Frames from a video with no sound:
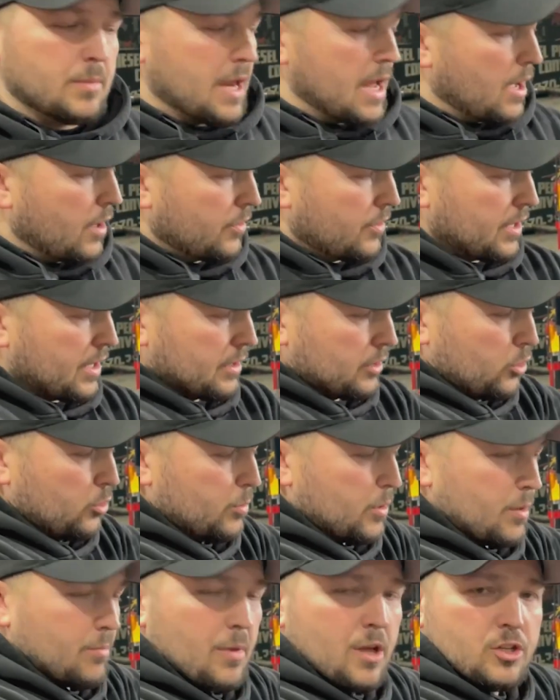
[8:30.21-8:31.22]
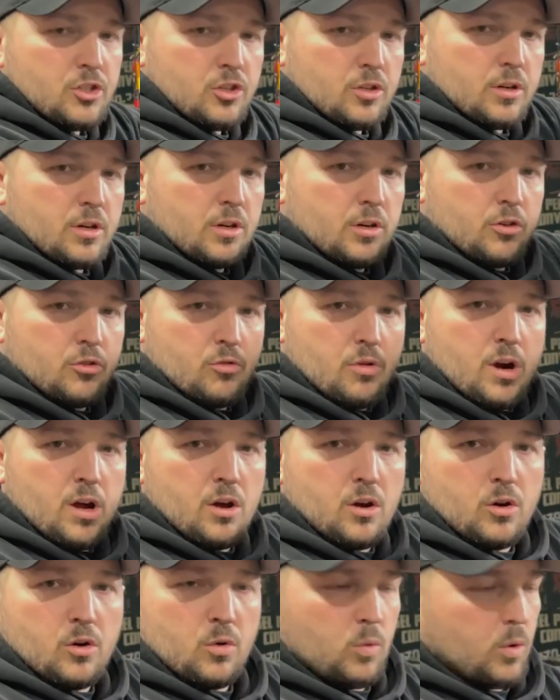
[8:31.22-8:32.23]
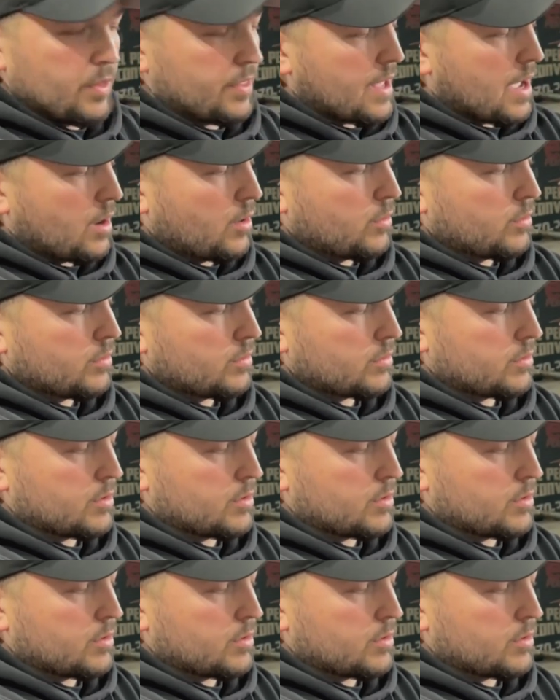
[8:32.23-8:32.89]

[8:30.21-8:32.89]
Now the aluminum engine can grow without